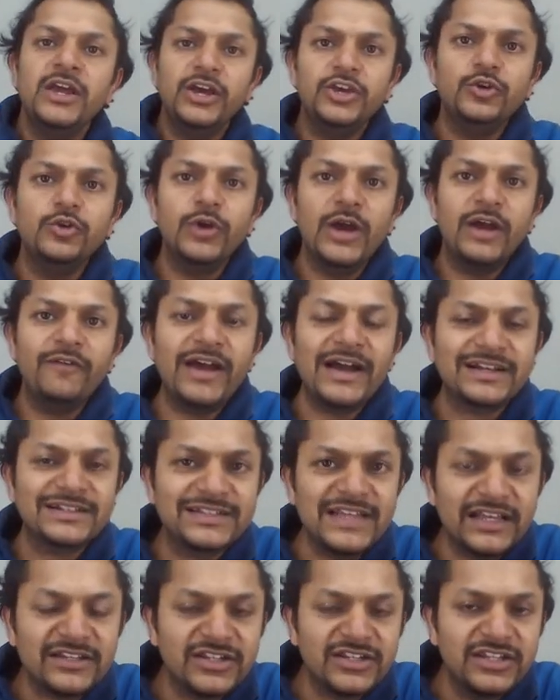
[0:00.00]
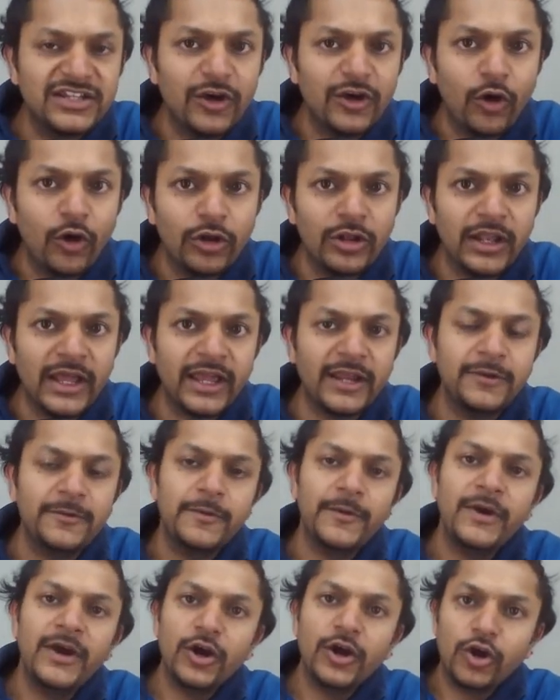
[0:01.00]
you have accessed the online
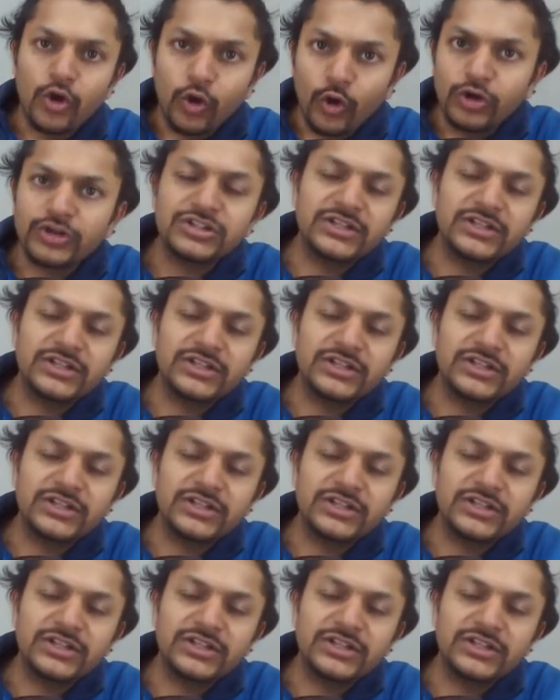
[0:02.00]
course